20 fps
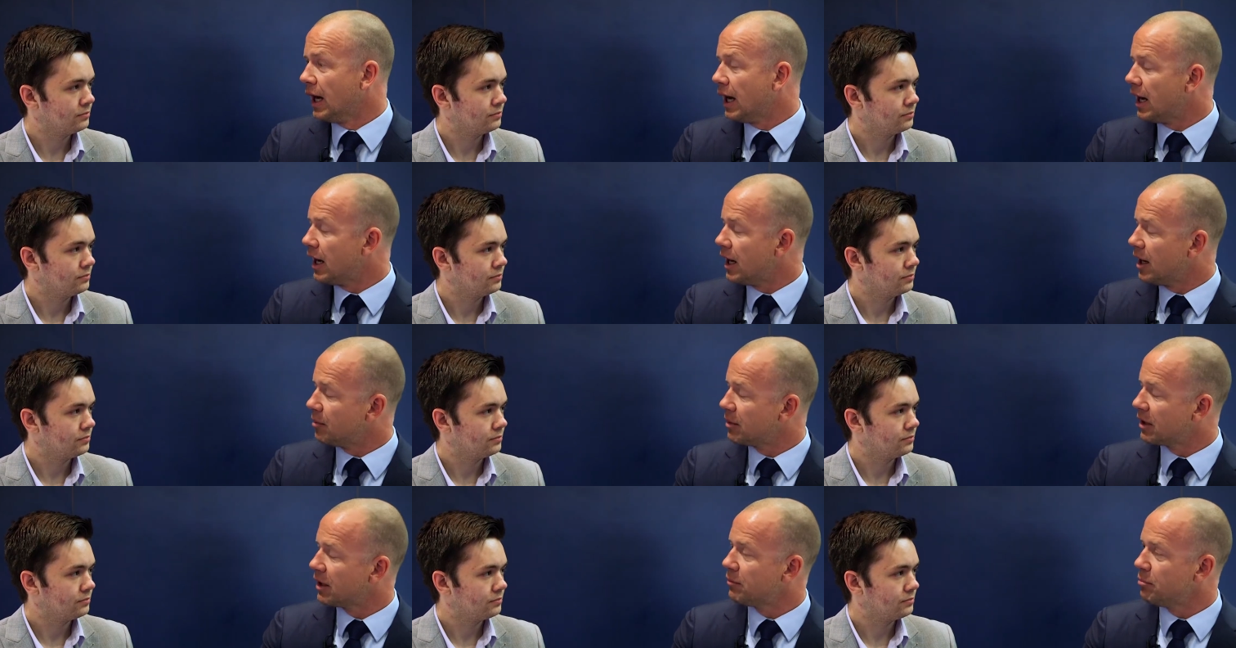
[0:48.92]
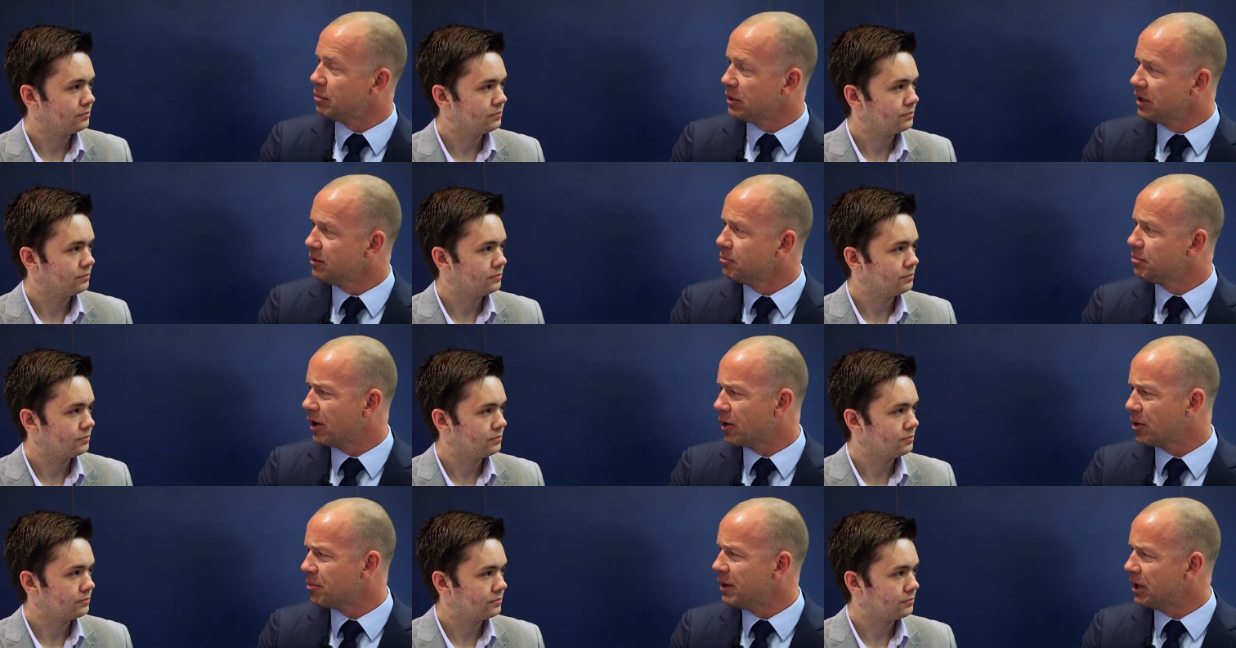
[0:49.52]
Speaker 1: Um, and I believe
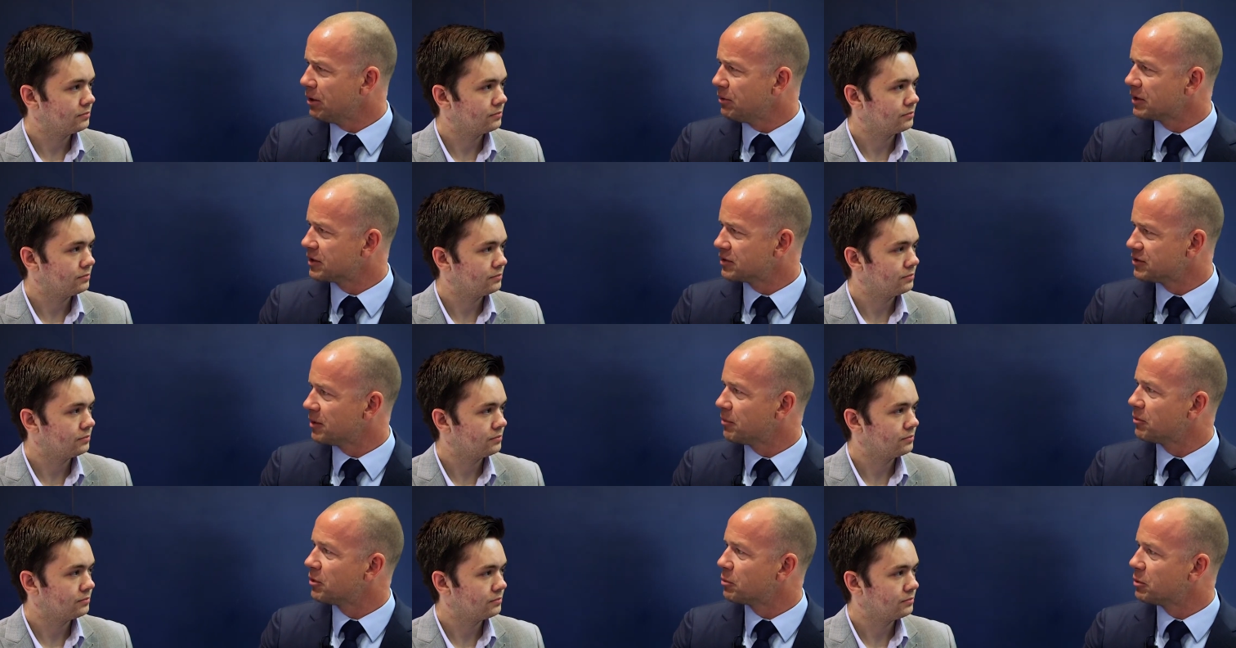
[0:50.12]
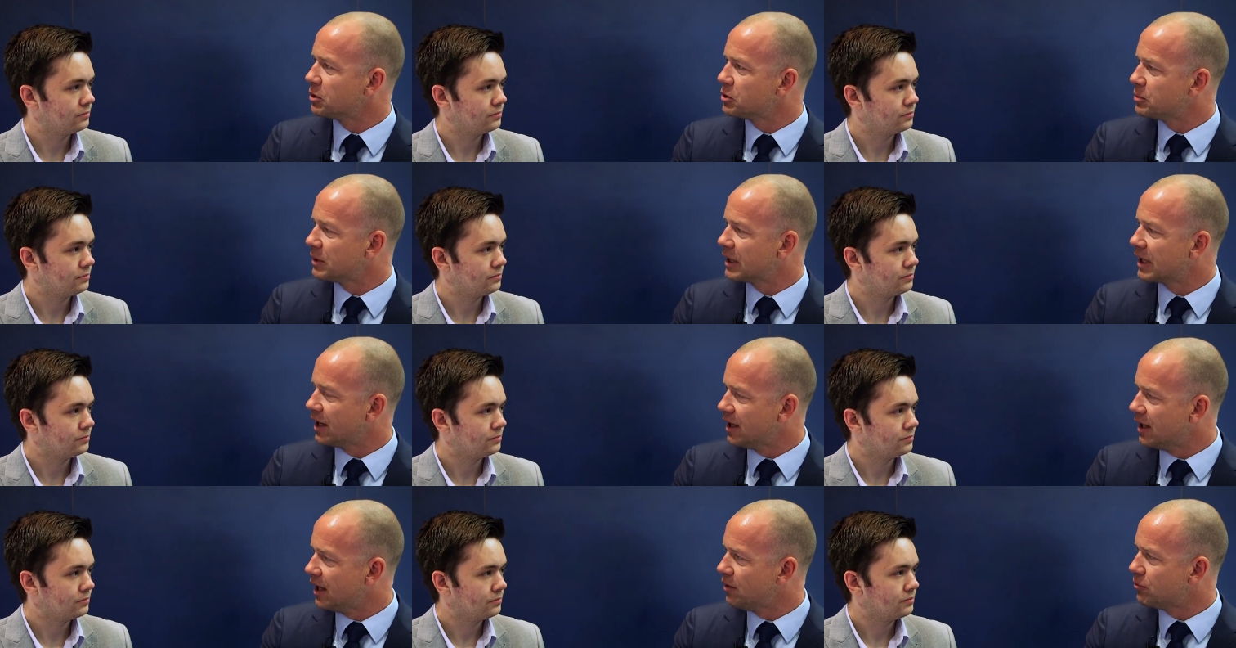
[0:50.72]
biometric is something which we
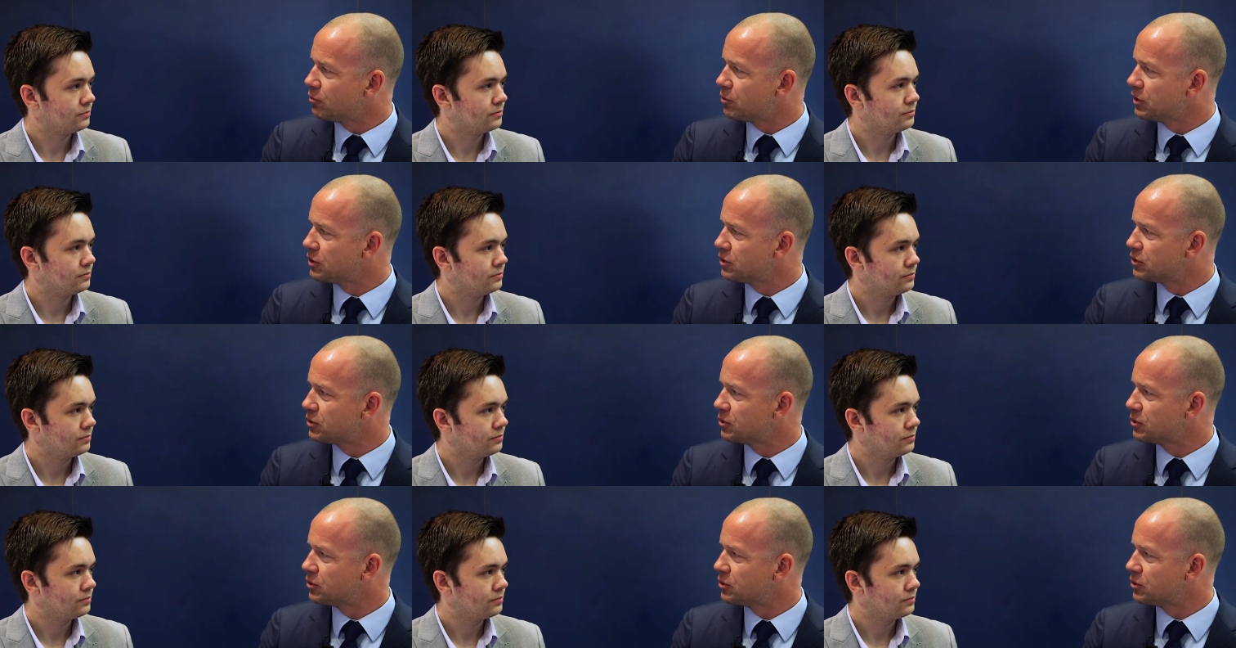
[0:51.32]
can leverage